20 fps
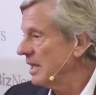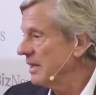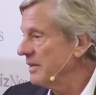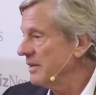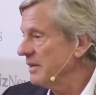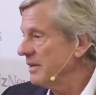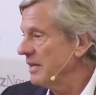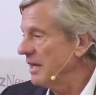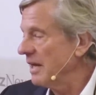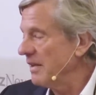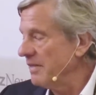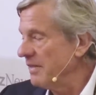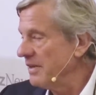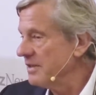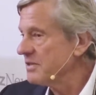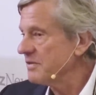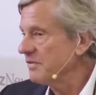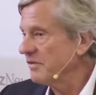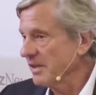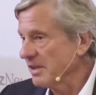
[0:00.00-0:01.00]
And and
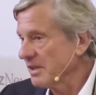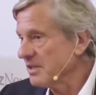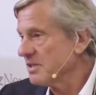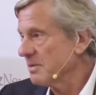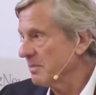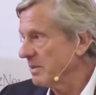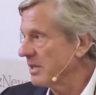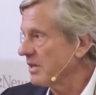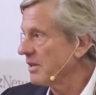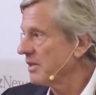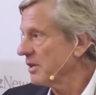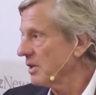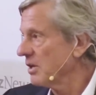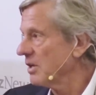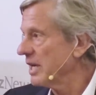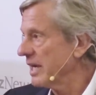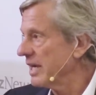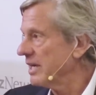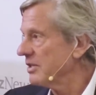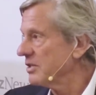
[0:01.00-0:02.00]
this feels a bit
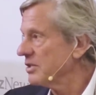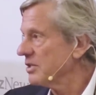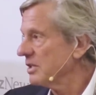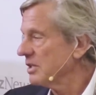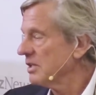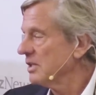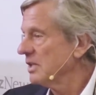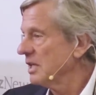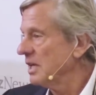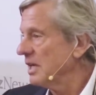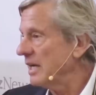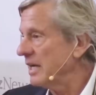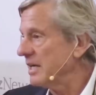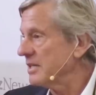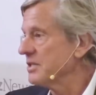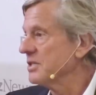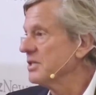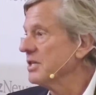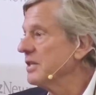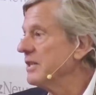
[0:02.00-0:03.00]
third age,
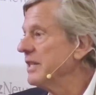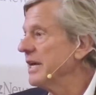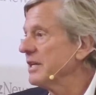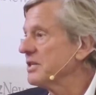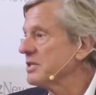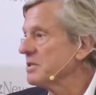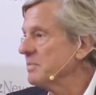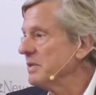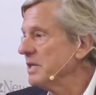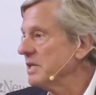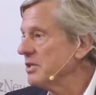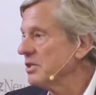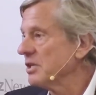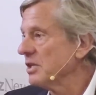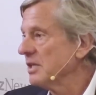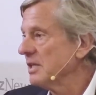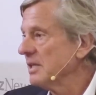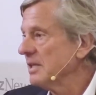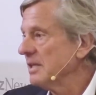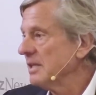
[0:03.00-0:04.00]
as did that
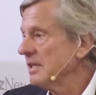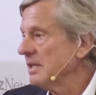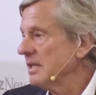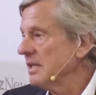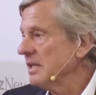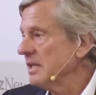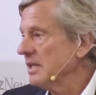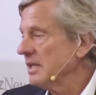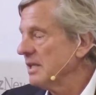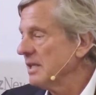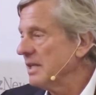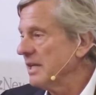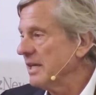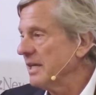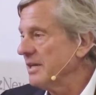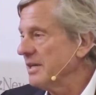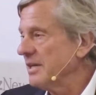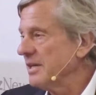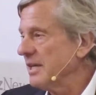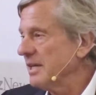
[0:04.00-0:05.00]
speech.
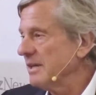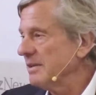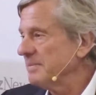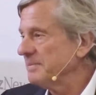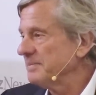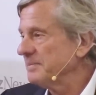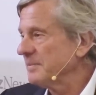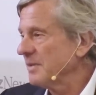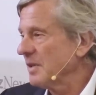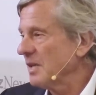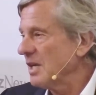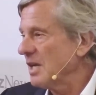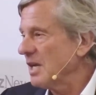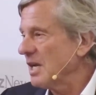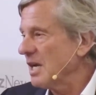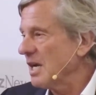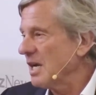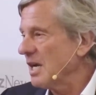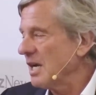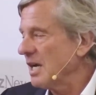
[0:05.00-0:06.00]
And uh,
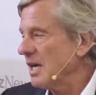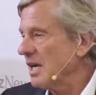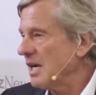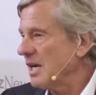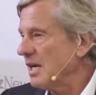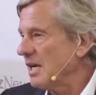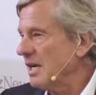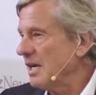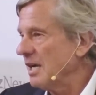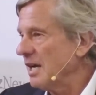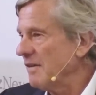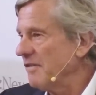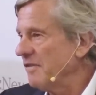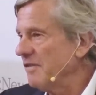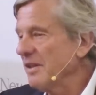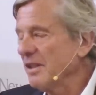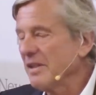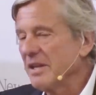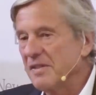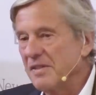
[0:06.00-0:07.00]
I
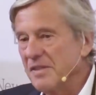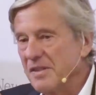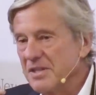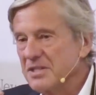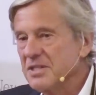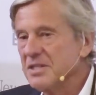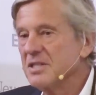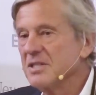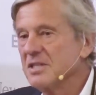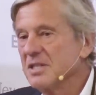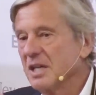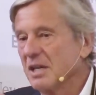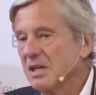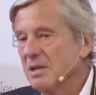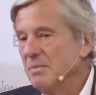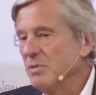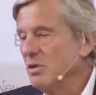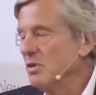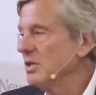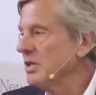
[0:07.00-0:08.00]
feel that this is the
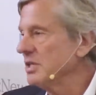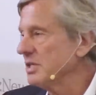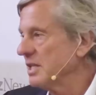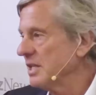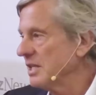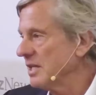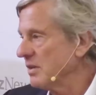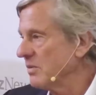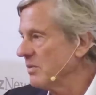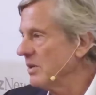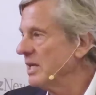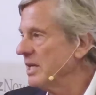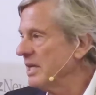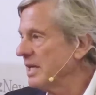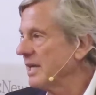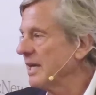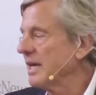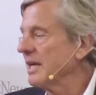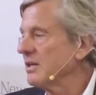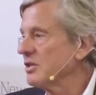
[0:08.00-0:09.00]
community that
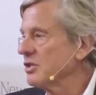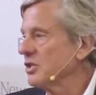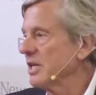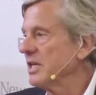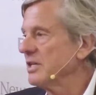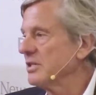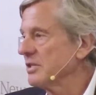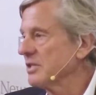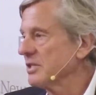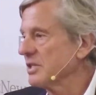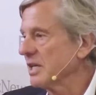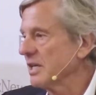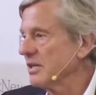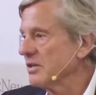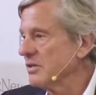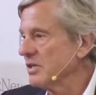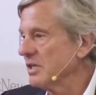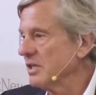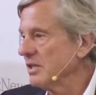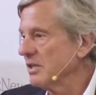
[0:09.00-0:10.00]
really can change this
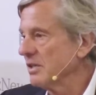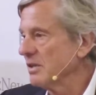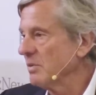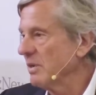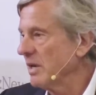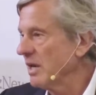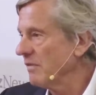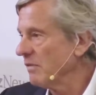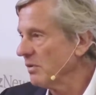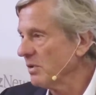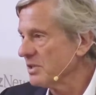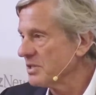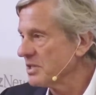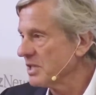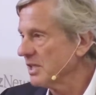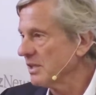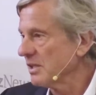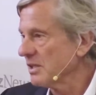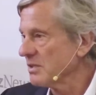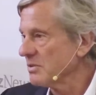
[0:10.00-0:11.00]
country. You know, we have all the
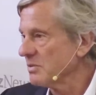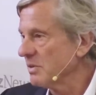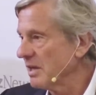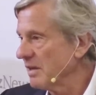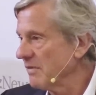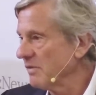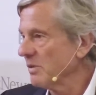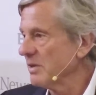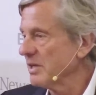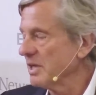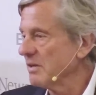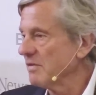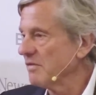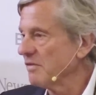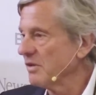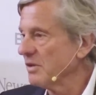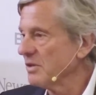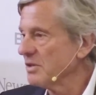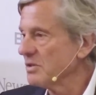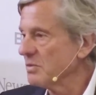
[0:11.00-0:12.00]
skills, we have all the
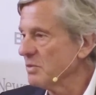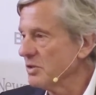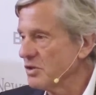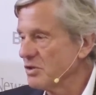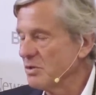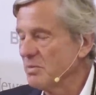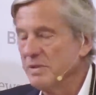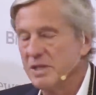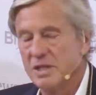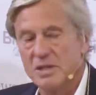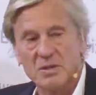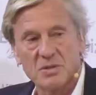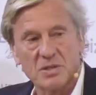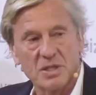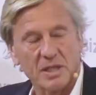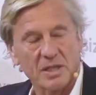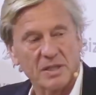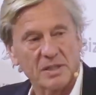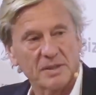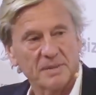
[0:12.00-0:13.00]
influence, we should be
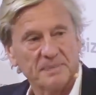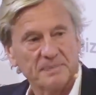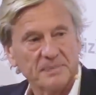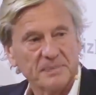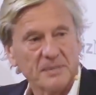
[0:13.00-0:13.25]
using it.